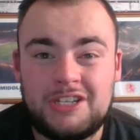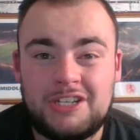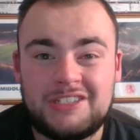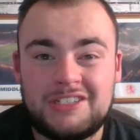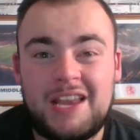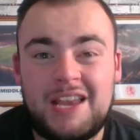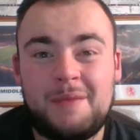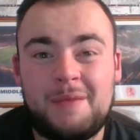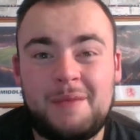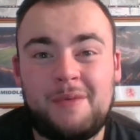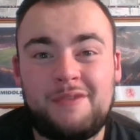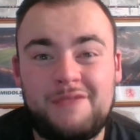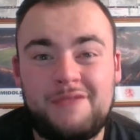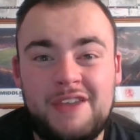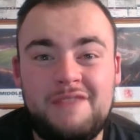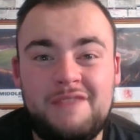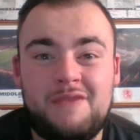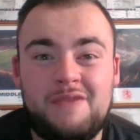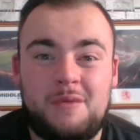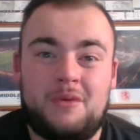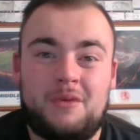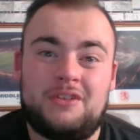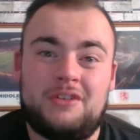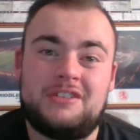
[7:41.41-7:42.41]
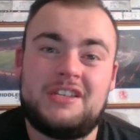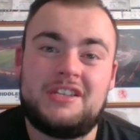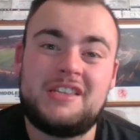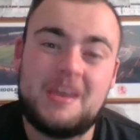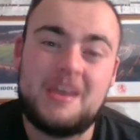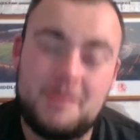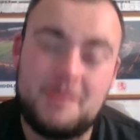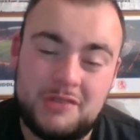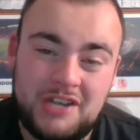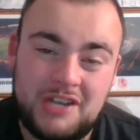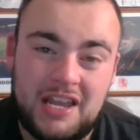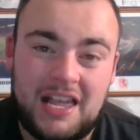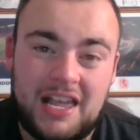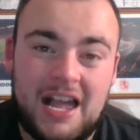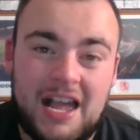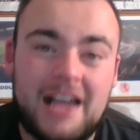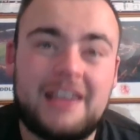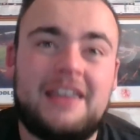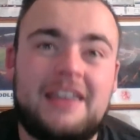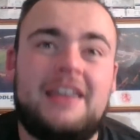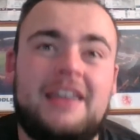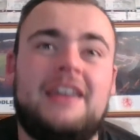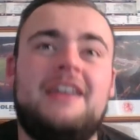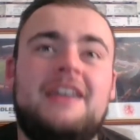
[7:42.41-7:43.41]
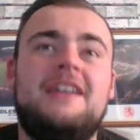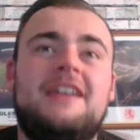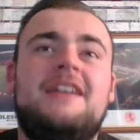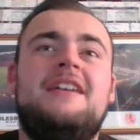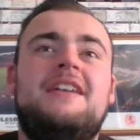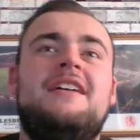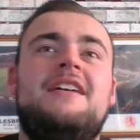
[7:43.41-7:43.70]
I signed him on FIFA once. That's how much I like Ake.